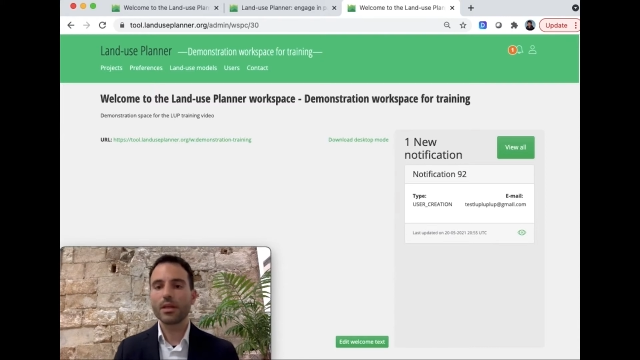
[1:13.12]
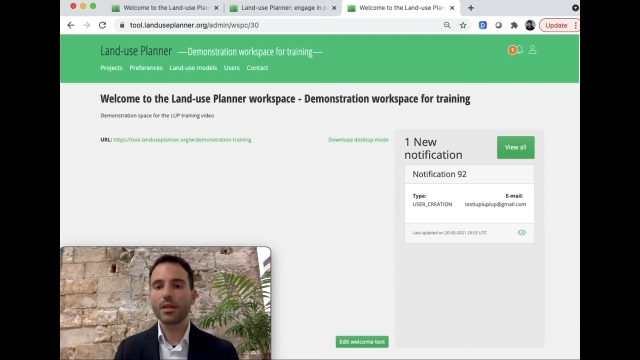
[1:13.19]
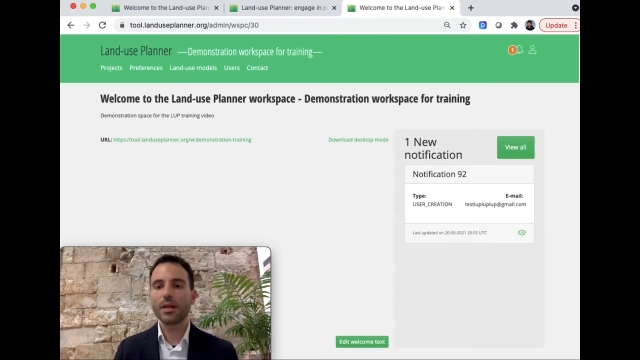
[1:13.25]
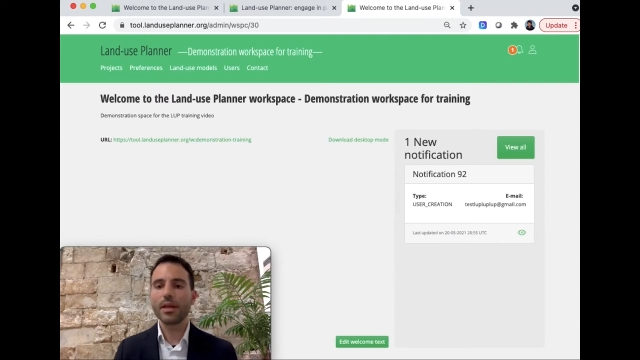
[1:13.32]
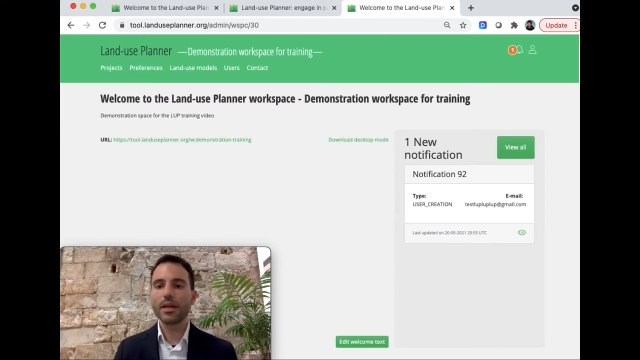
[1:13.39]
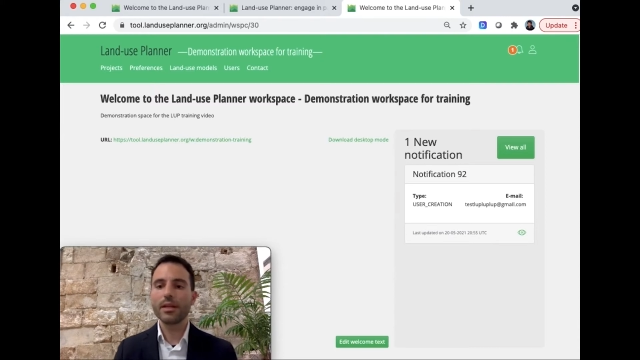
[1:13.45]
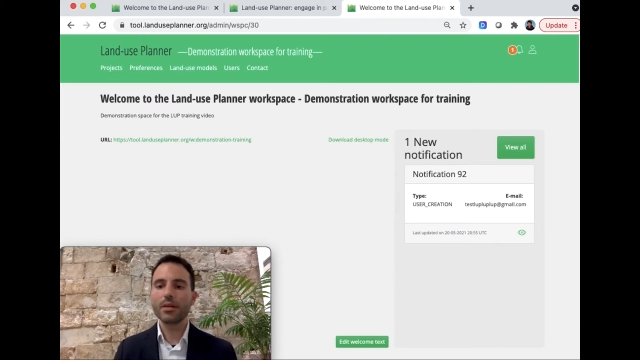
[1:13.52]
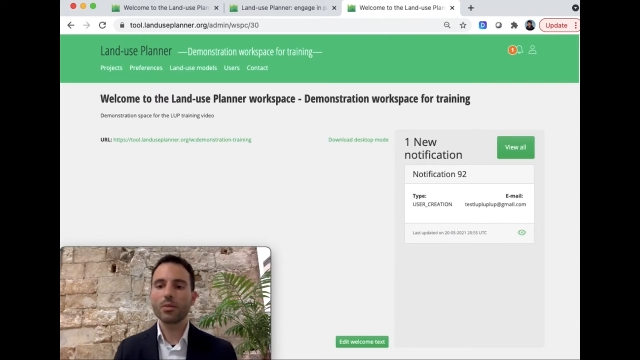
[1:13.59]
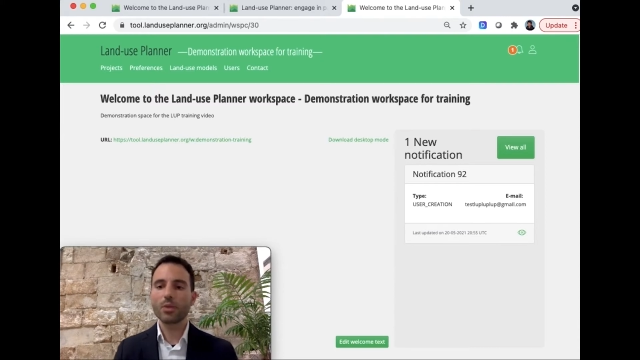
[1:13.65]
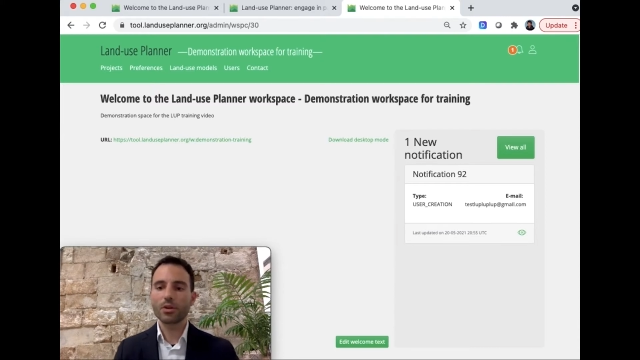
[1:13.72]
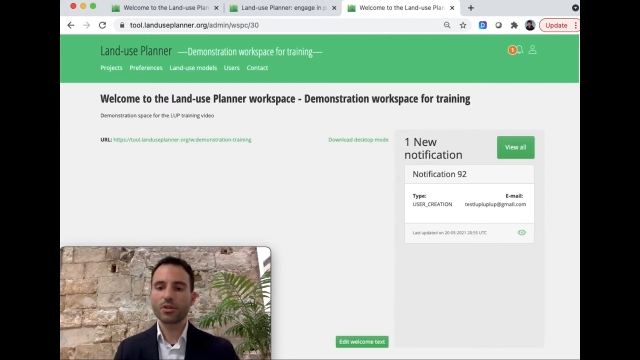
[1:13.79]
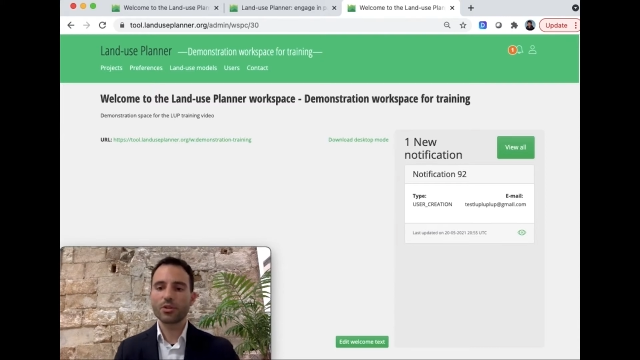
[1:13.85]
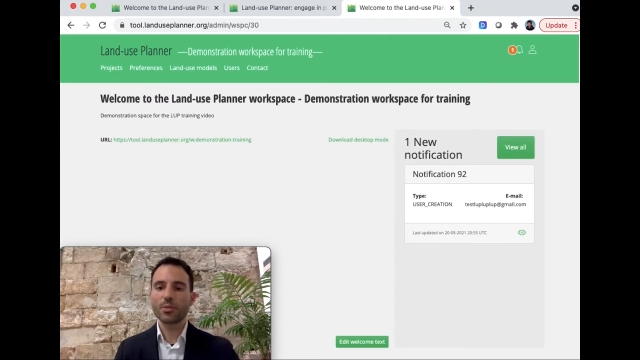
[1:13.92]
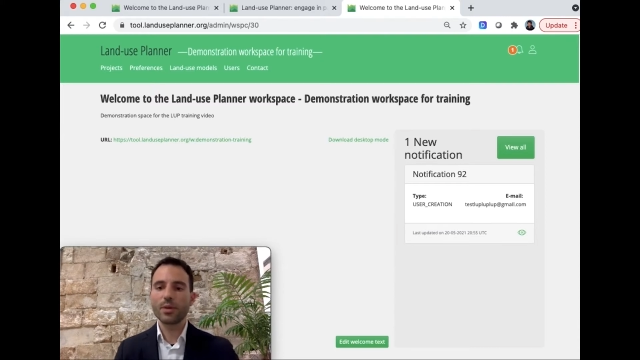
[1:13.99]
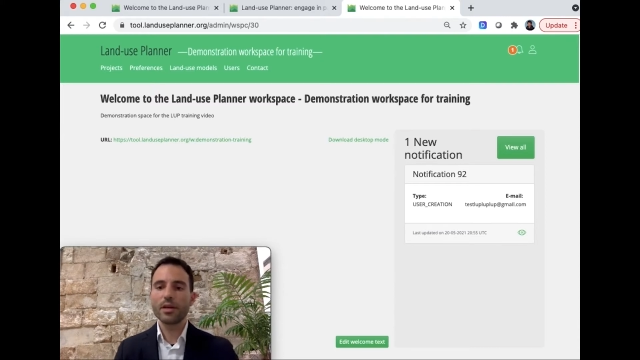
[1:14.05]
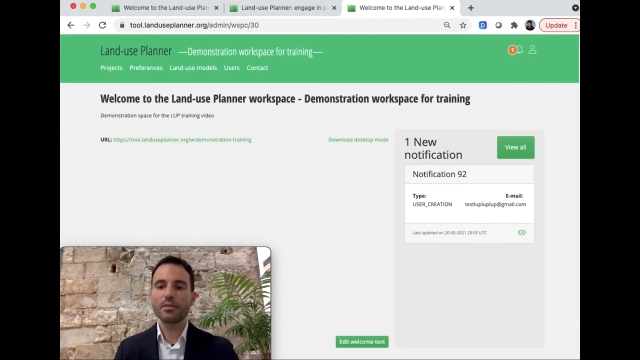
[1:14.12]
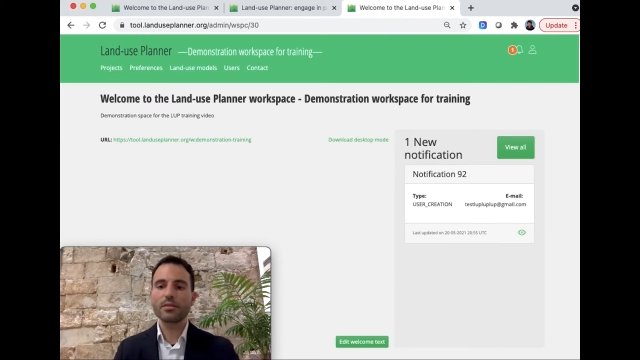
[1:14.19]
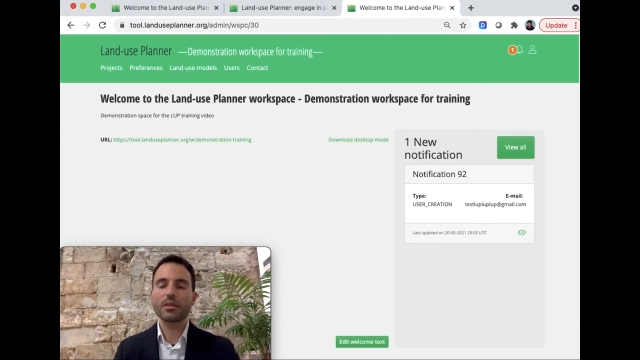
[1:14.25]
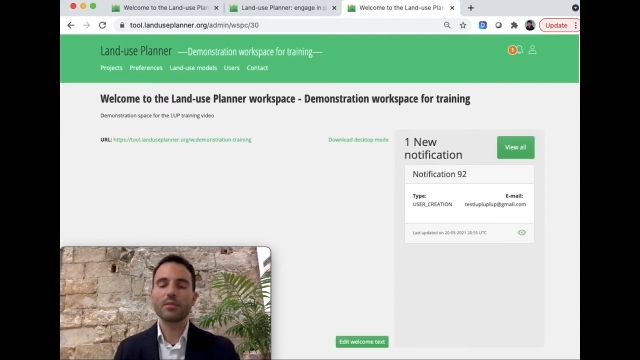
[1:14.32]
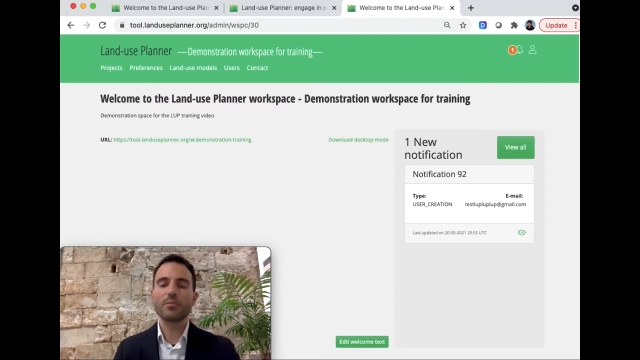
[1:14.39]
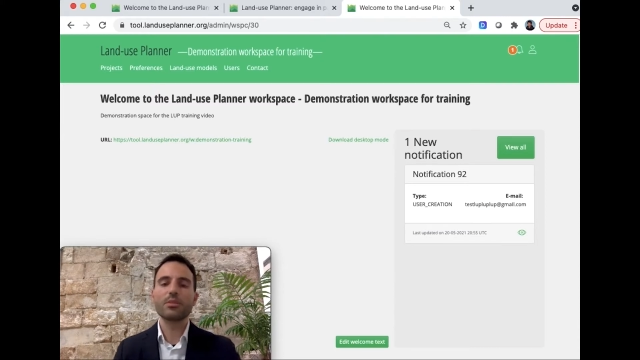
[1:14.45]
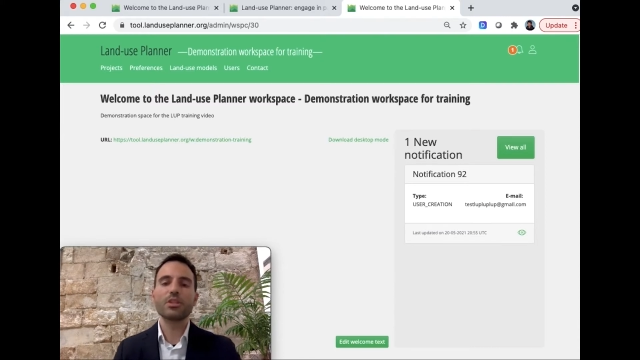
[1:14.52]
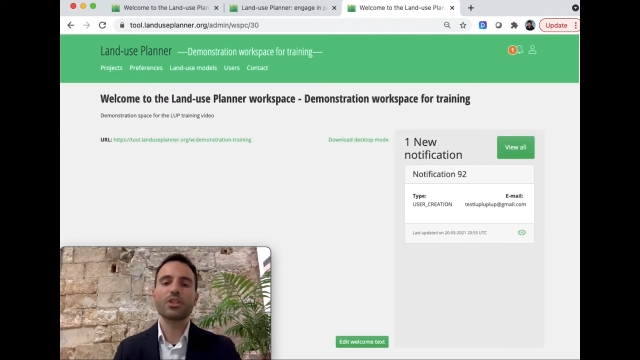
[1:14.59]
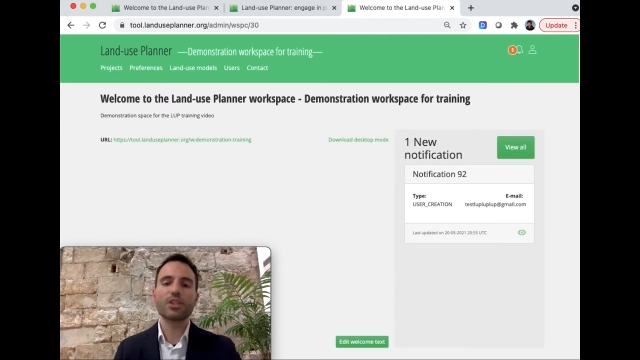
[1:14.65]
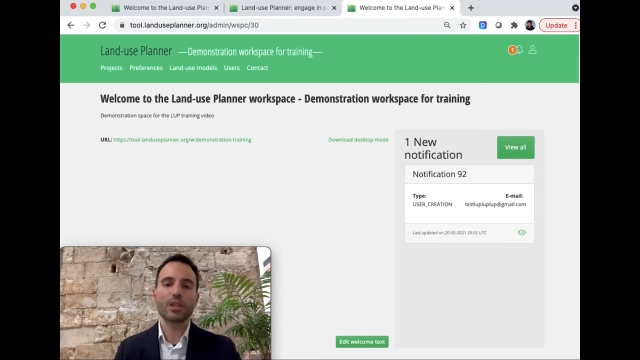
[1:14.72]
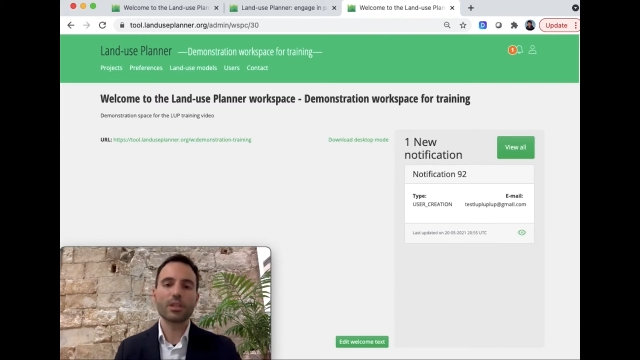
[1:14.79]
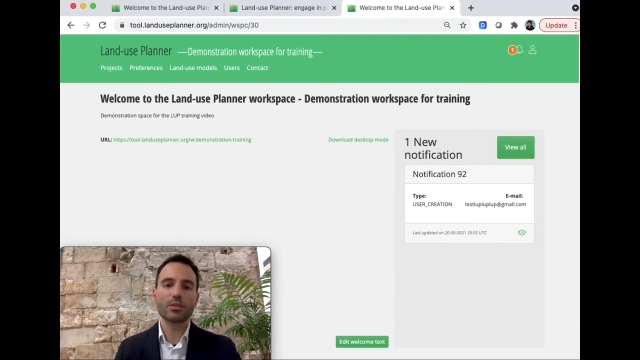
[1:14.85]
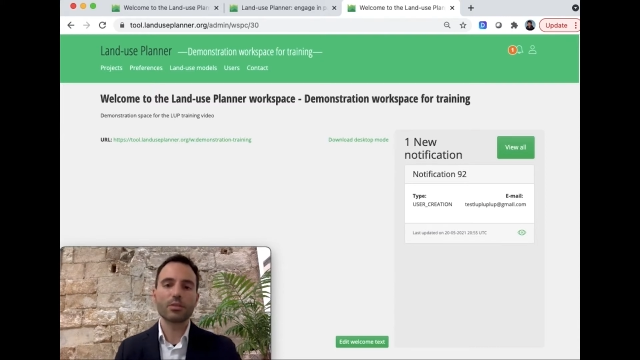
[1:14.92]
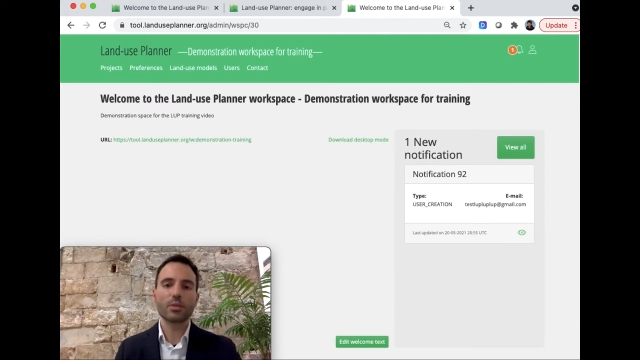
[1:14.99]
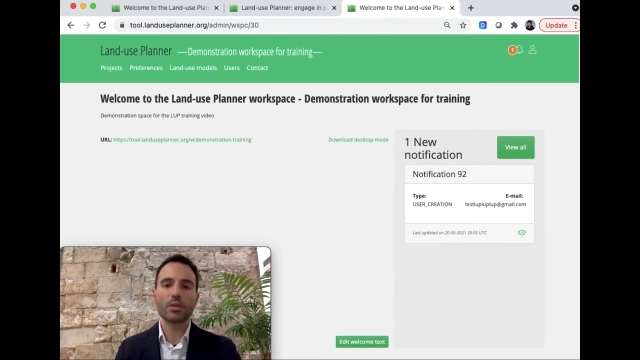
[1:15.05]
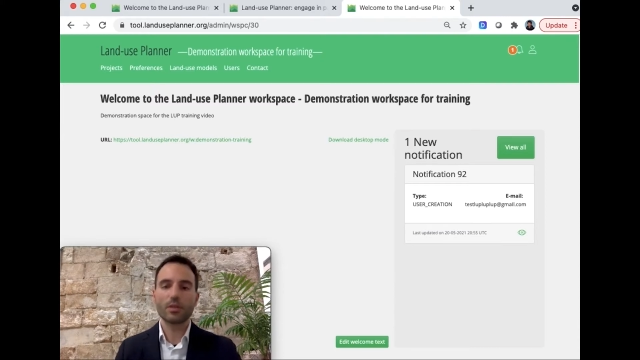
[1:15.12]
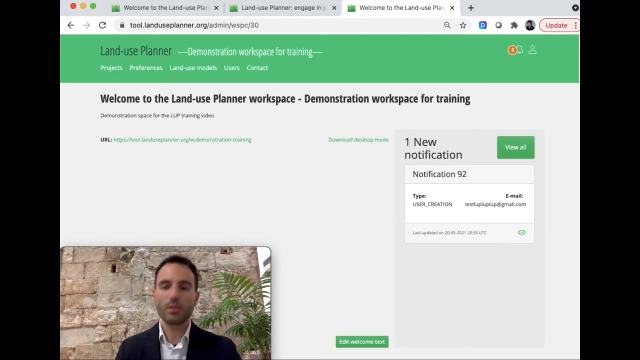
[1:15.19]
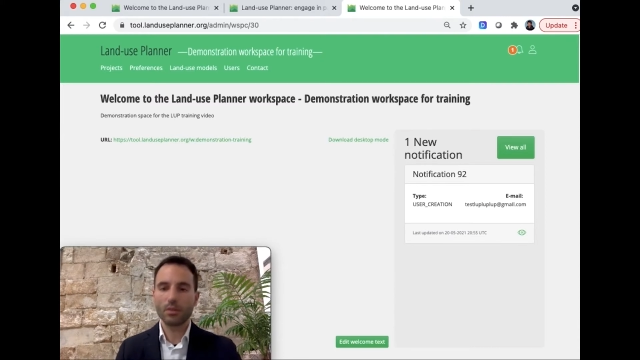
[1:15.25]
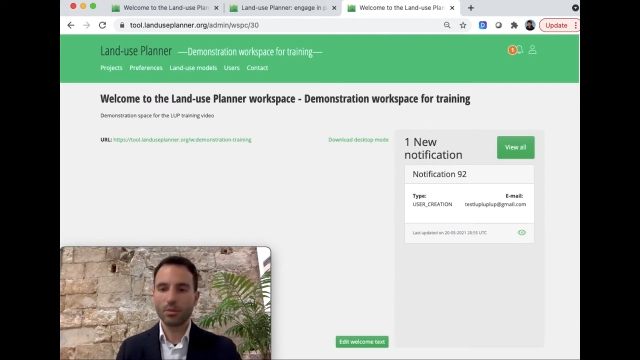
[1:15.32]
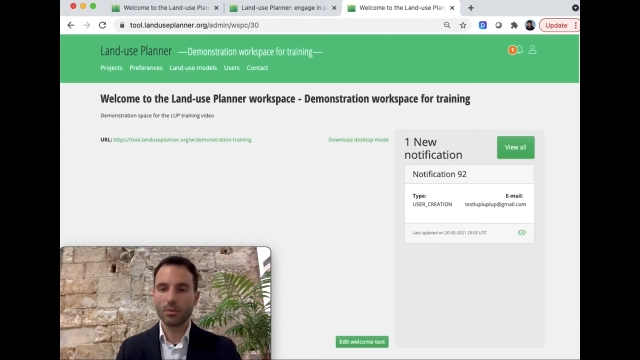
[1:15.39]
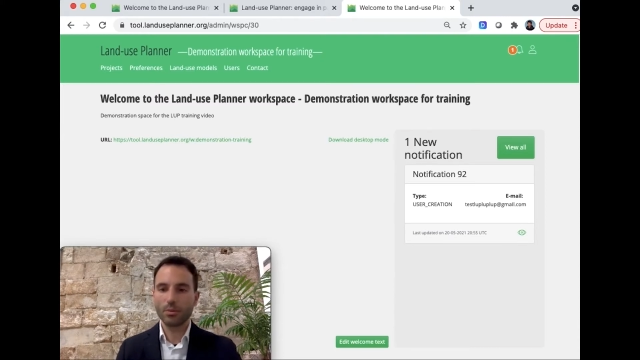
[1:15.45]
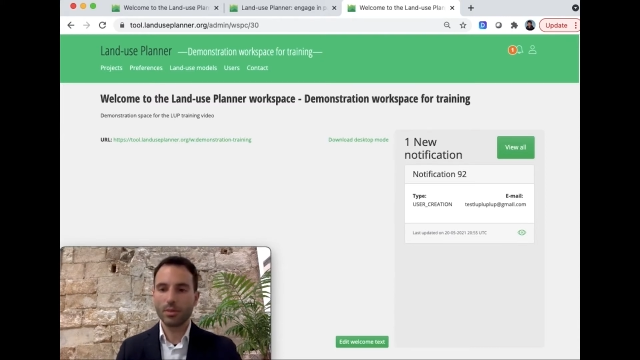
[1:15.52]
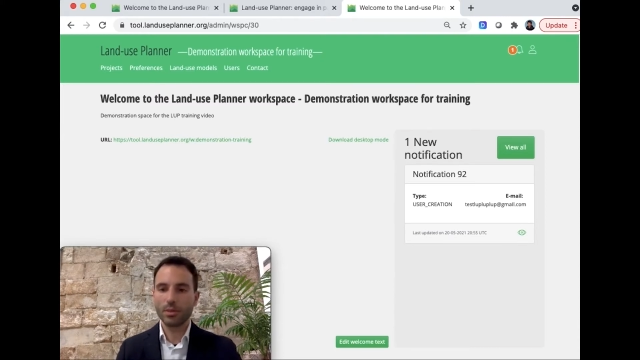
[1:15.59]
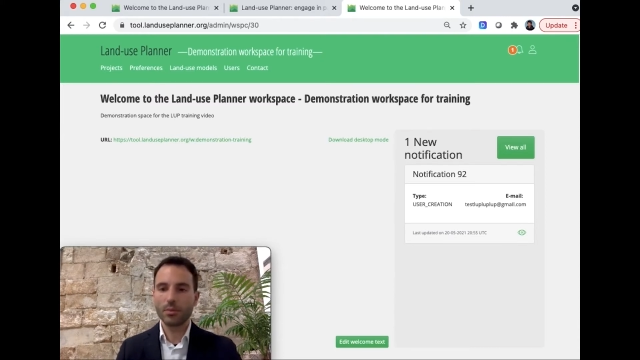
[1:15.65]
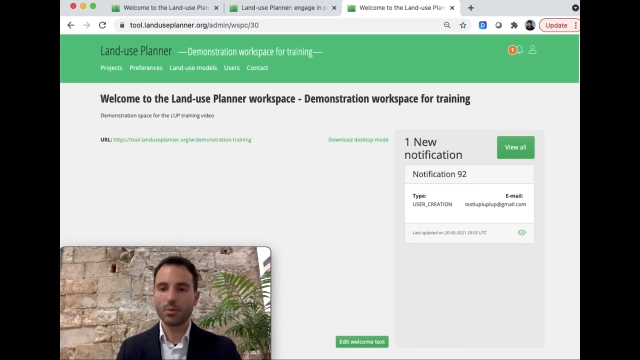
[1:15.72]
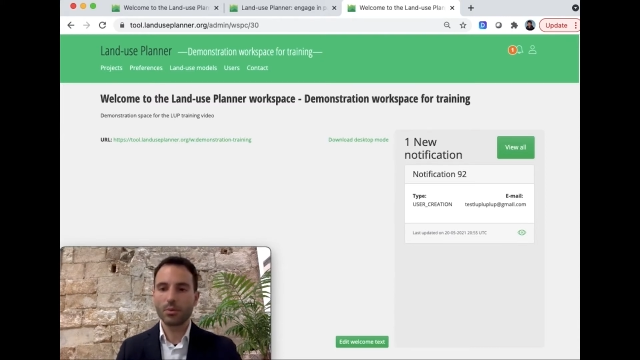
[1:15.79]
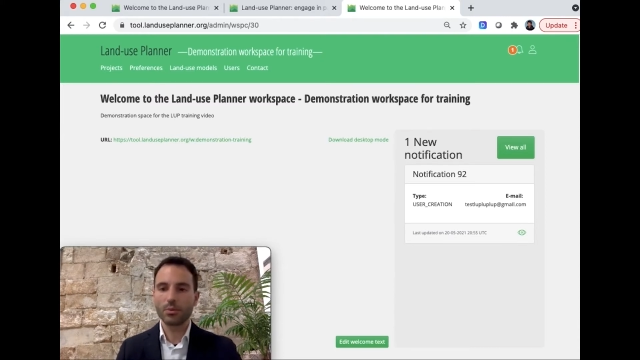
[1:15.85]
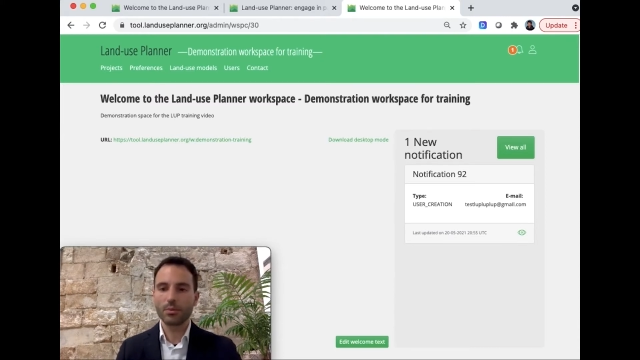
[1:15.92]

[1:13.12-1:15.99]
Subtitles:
Any workspace can be shared with other people.